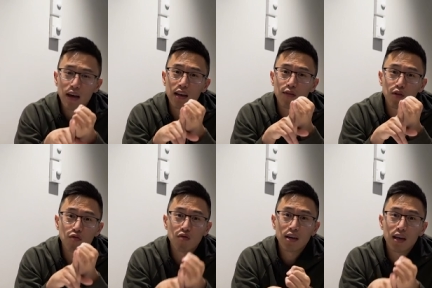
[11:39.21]
and if
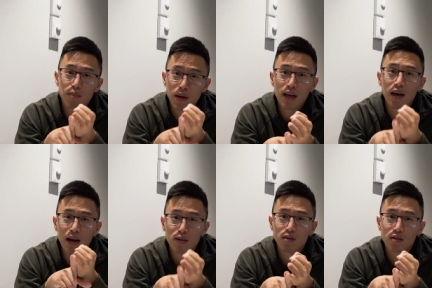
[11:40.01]
you're running a big
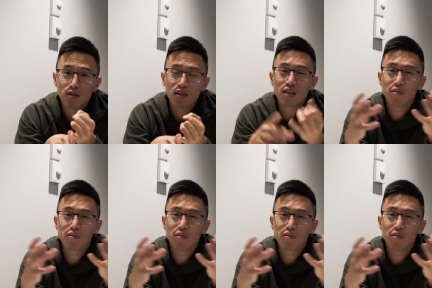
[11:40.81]
house you need